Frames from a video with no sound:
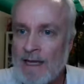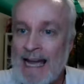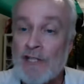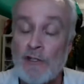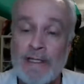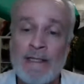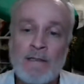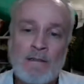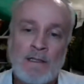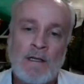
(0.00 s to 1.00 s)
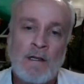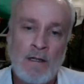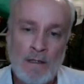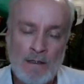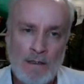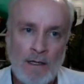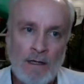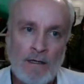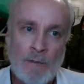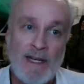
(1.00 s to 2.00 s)
Actually,
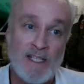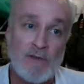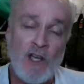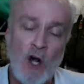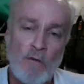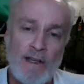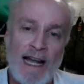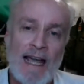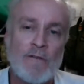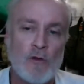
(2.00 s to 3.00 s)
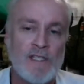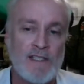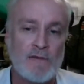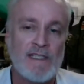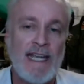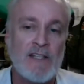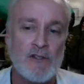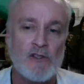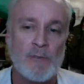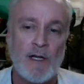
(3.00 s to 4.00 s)
because of COVID, I have no sense of
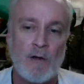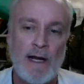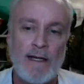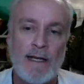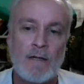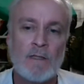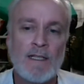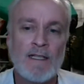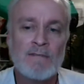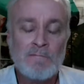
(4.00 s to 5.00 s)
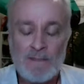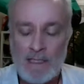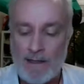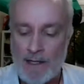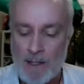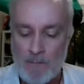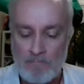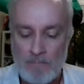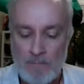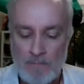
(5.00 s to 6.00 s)
taste or smell right now.
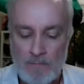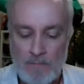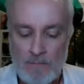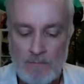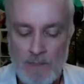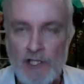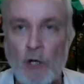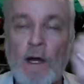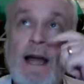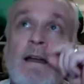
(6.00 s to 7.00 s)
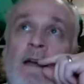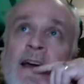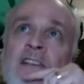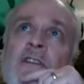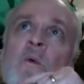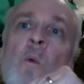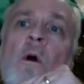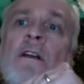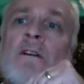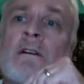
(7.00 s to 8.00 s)
Um, so I've actually
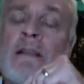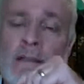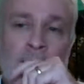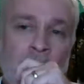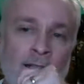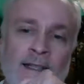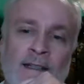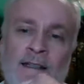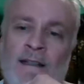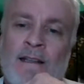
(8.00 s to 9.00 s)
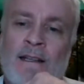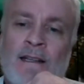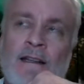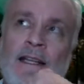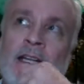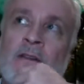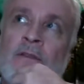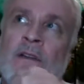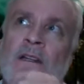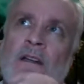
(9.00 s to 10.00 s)
wondered if